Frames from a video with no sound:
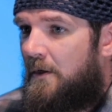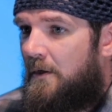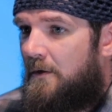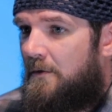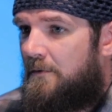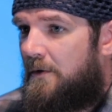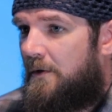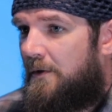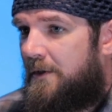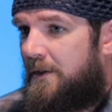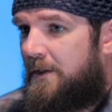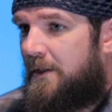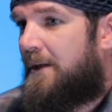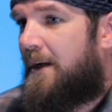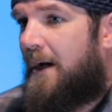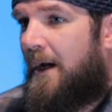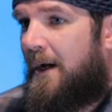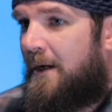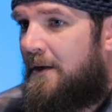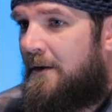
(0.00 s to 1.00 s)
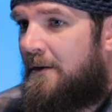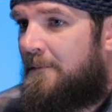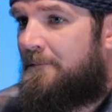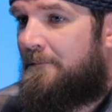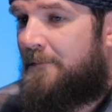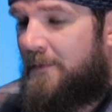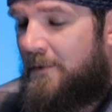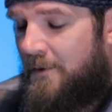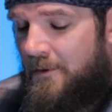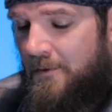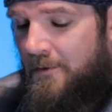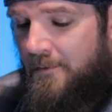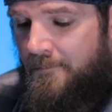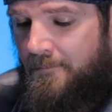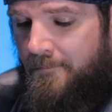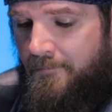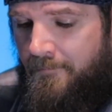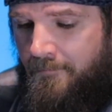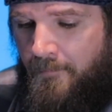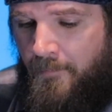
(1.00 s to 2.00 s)
really good item or
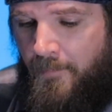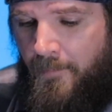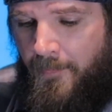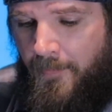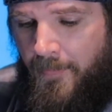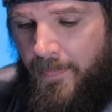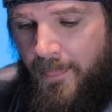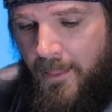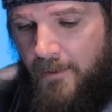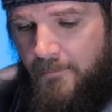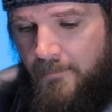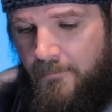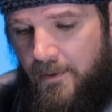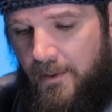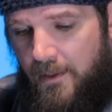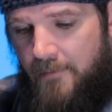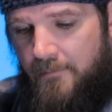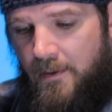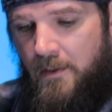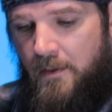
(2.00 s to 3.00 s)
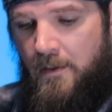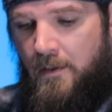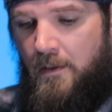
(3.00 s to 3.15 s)
whatever.